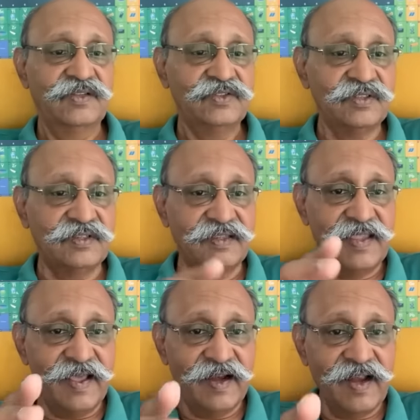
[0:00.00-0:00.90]
So
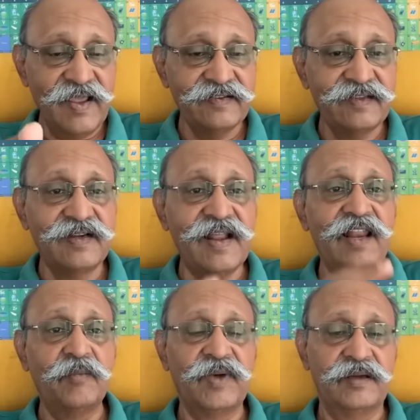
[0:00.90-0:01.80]
there lies the
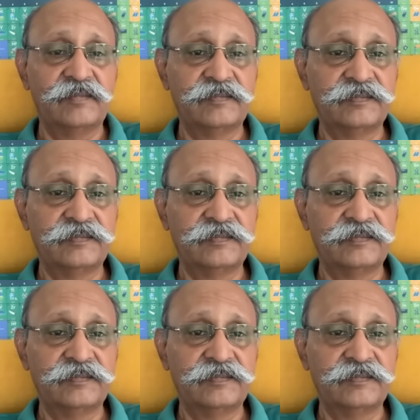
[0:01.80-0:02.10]
dilemma.